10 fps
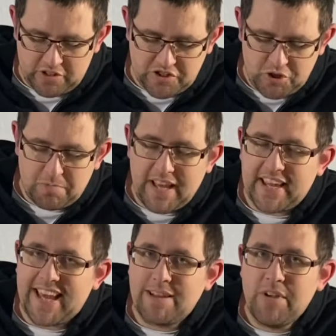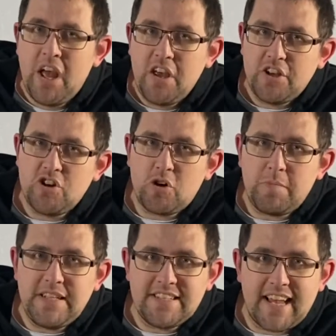2-player game, you'll
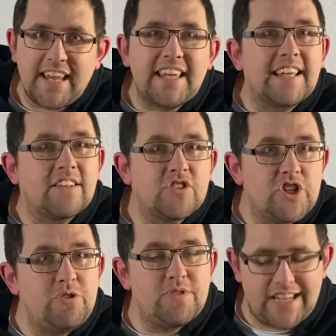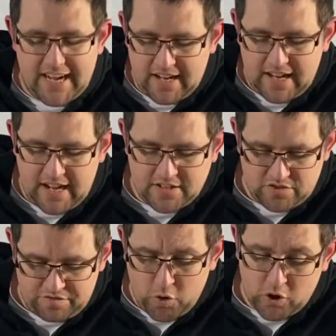be taking
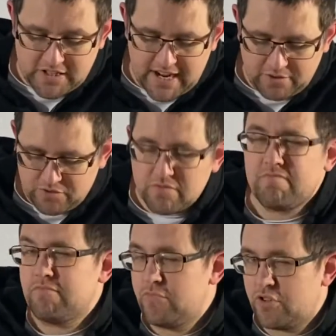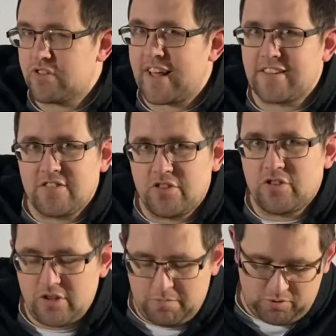4 tiles, because that's
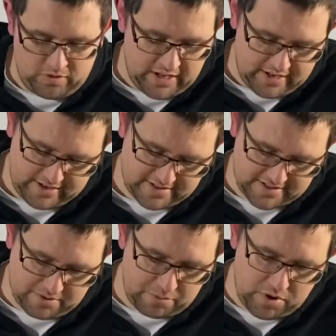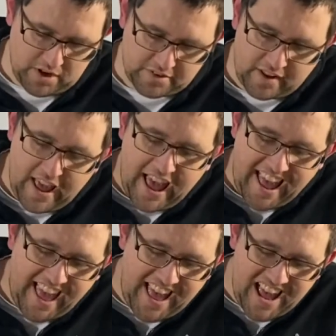double. That's how it works.
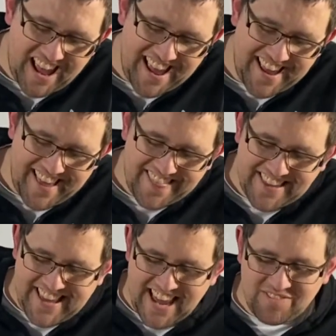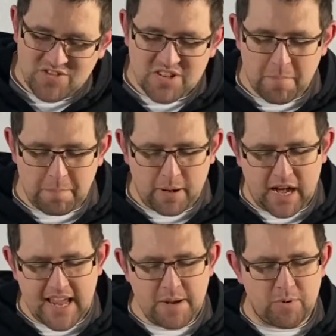The game's
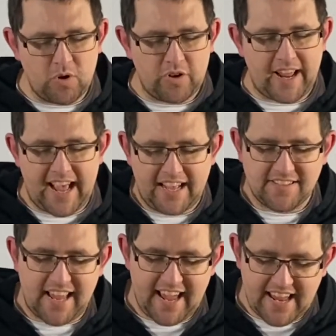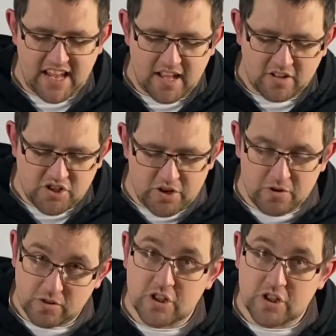playboard has a turn order